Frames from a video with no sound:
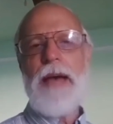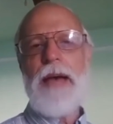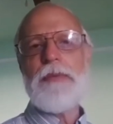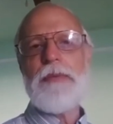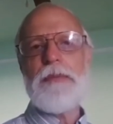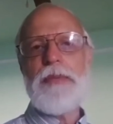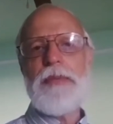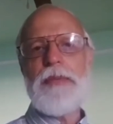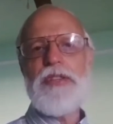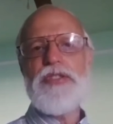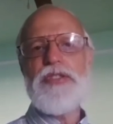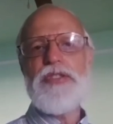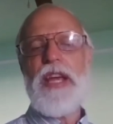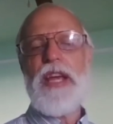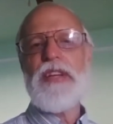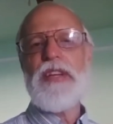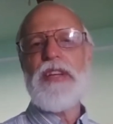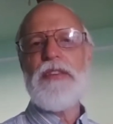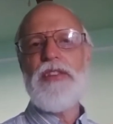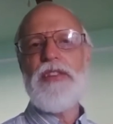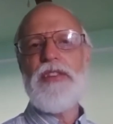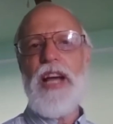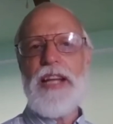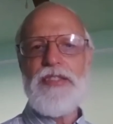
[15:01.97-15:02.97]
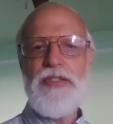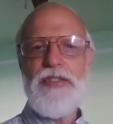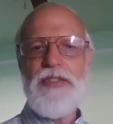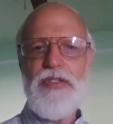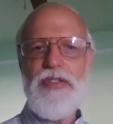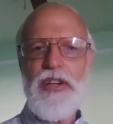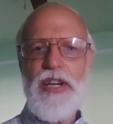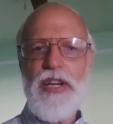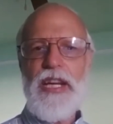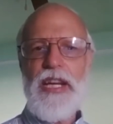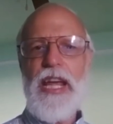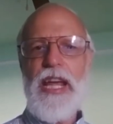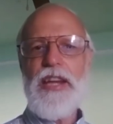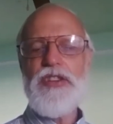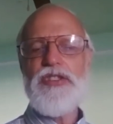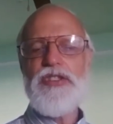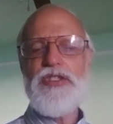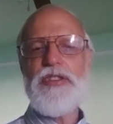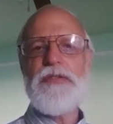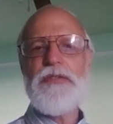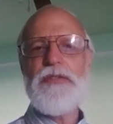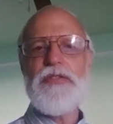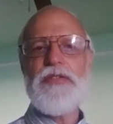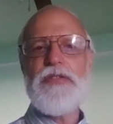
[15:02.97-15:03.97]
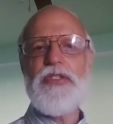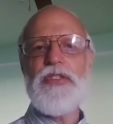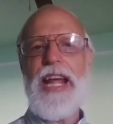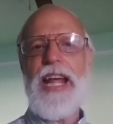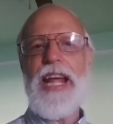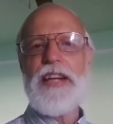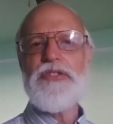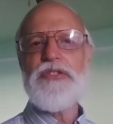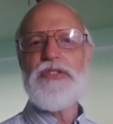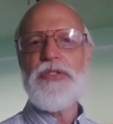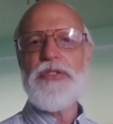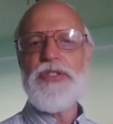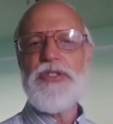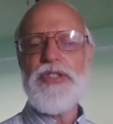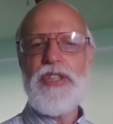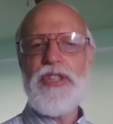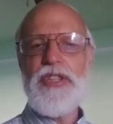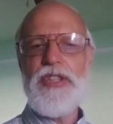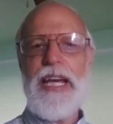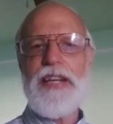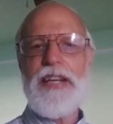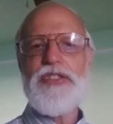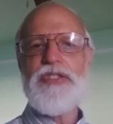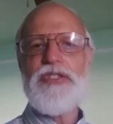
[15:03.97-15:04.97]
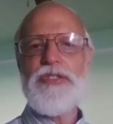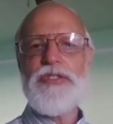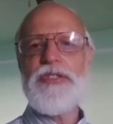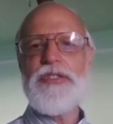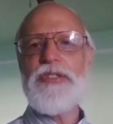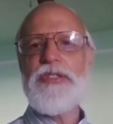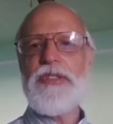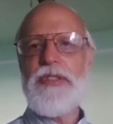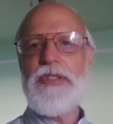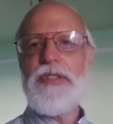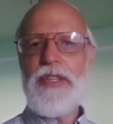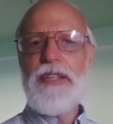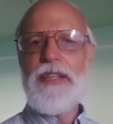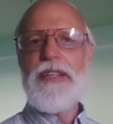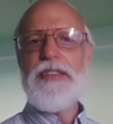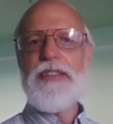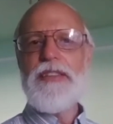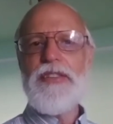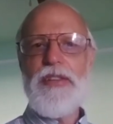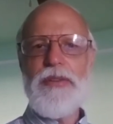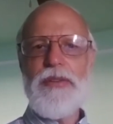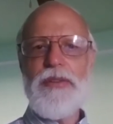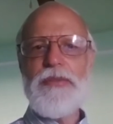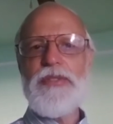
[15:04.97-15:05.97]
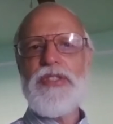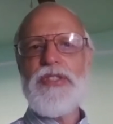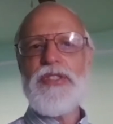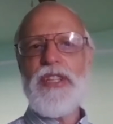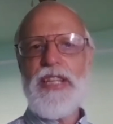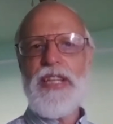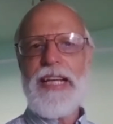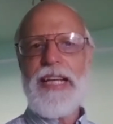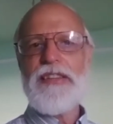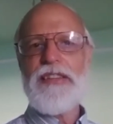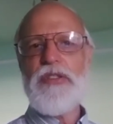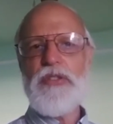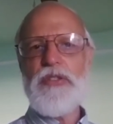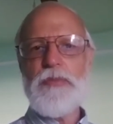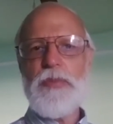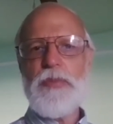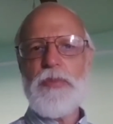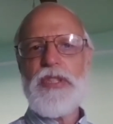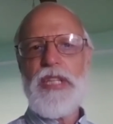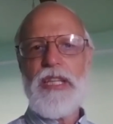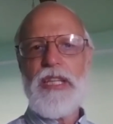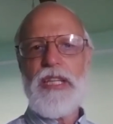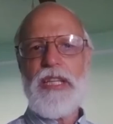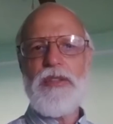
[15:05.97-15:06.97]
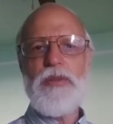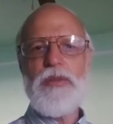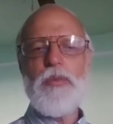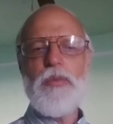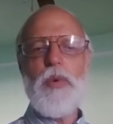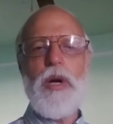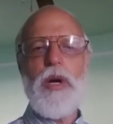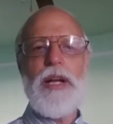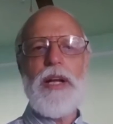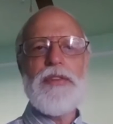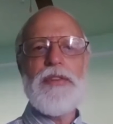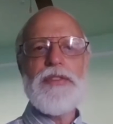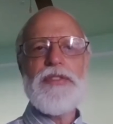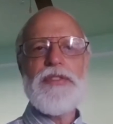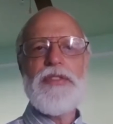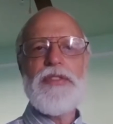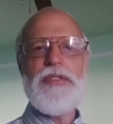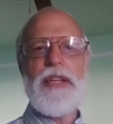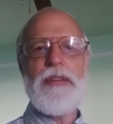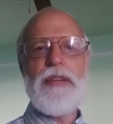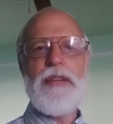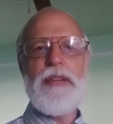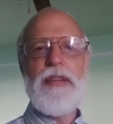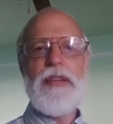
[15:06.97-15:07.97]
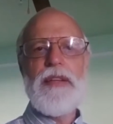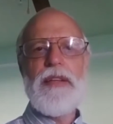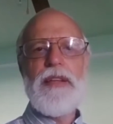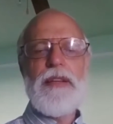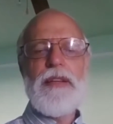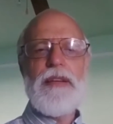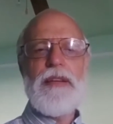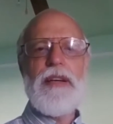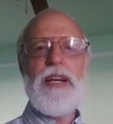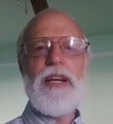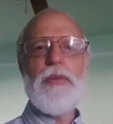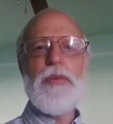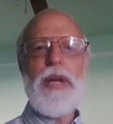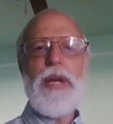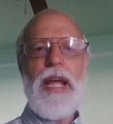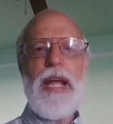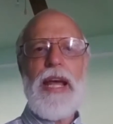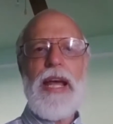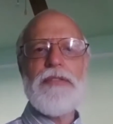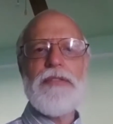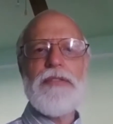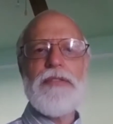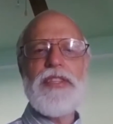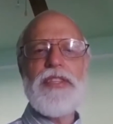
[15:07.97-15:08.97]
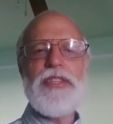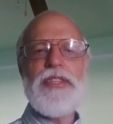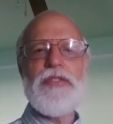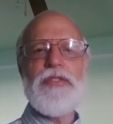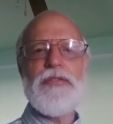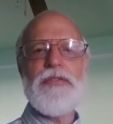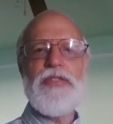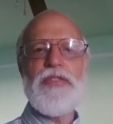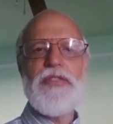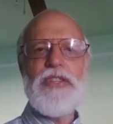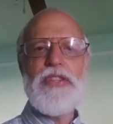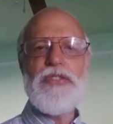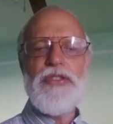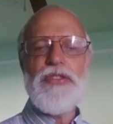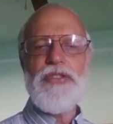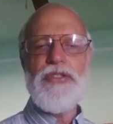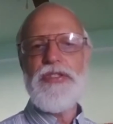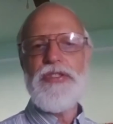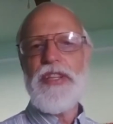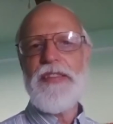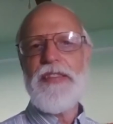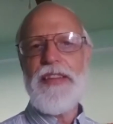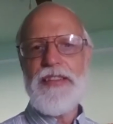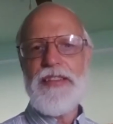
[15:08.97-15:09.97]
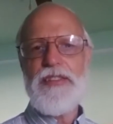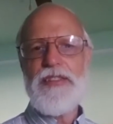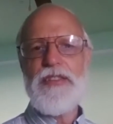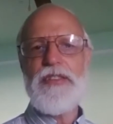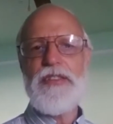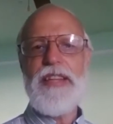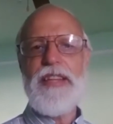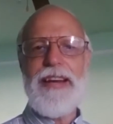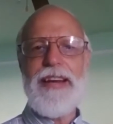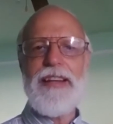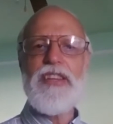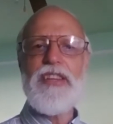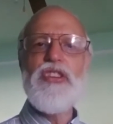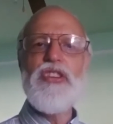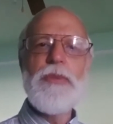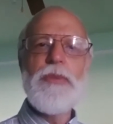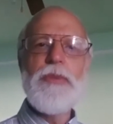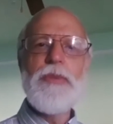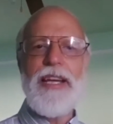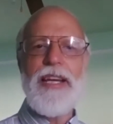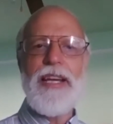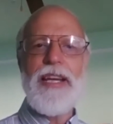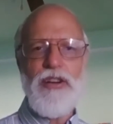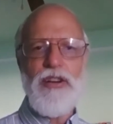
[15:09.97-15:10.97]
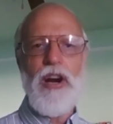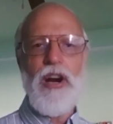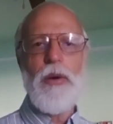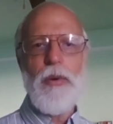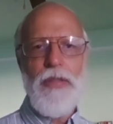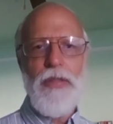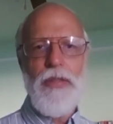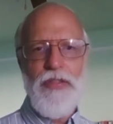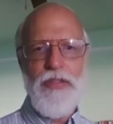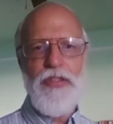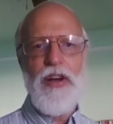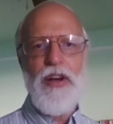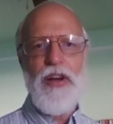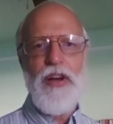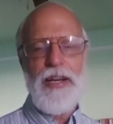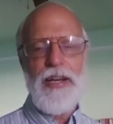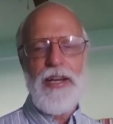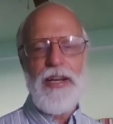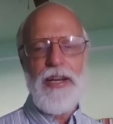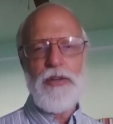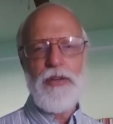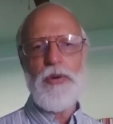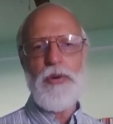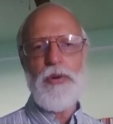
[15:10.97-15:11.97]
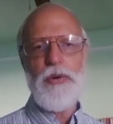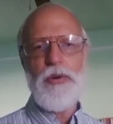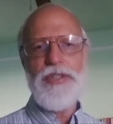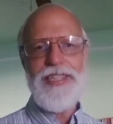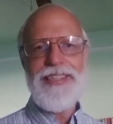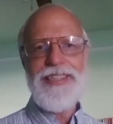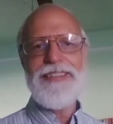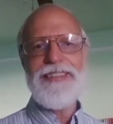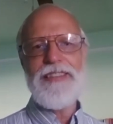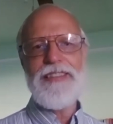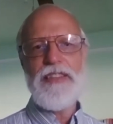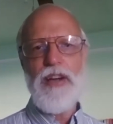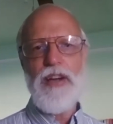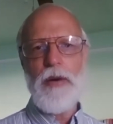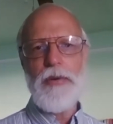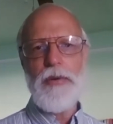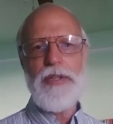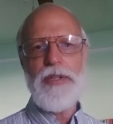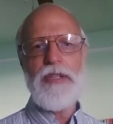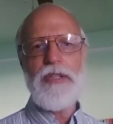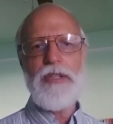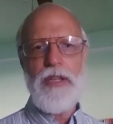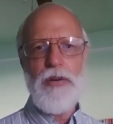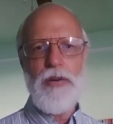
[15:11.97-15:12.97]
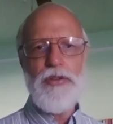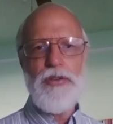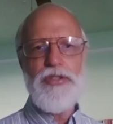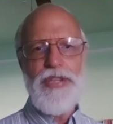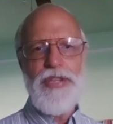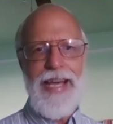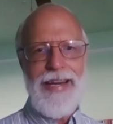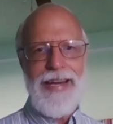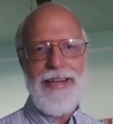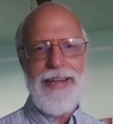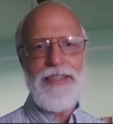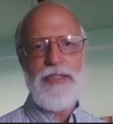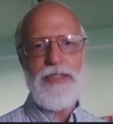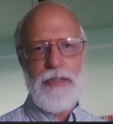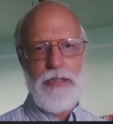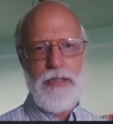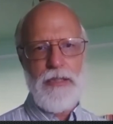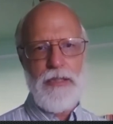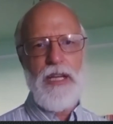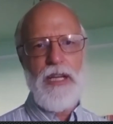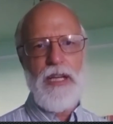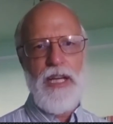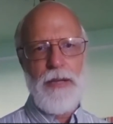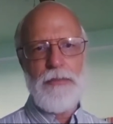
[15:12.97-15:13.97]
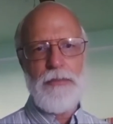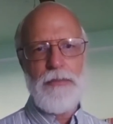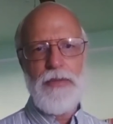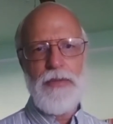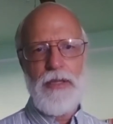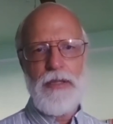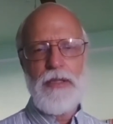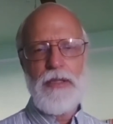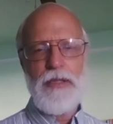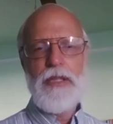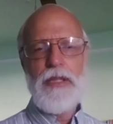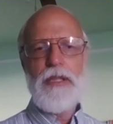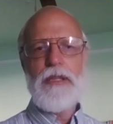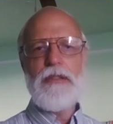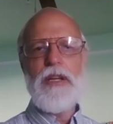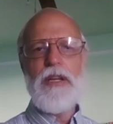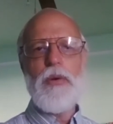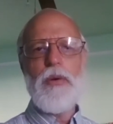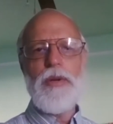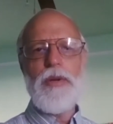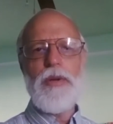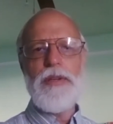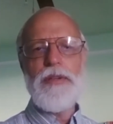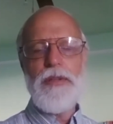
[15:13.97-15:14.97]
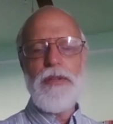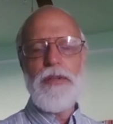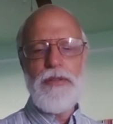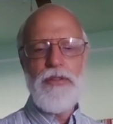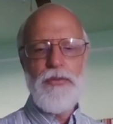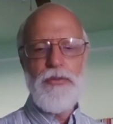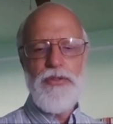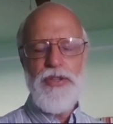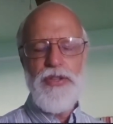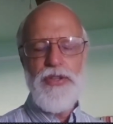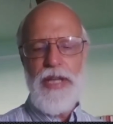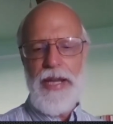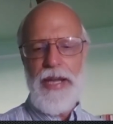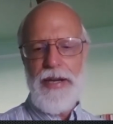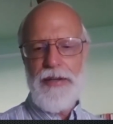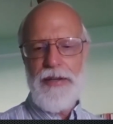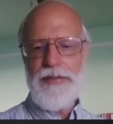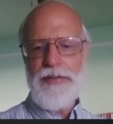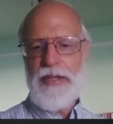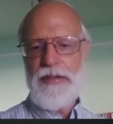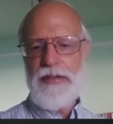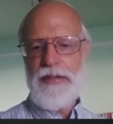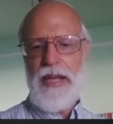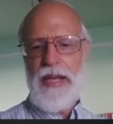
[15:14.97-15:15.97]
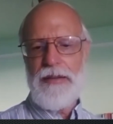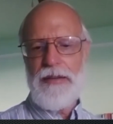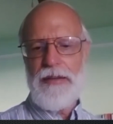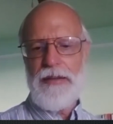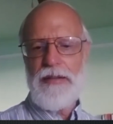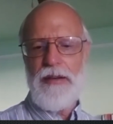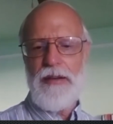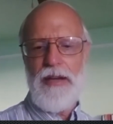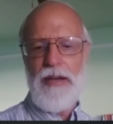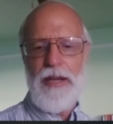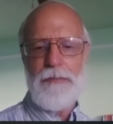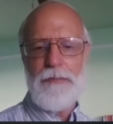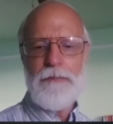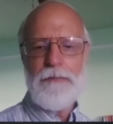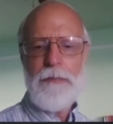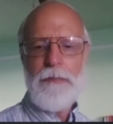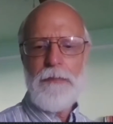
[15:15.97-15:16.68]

because you have to have lots of variation for natural selection to, select those particular ones that would have different features, and then this could then accumulate, Darwin thought. Of course, Darwin didn't know genetics at the time. No one knew genetics at that time.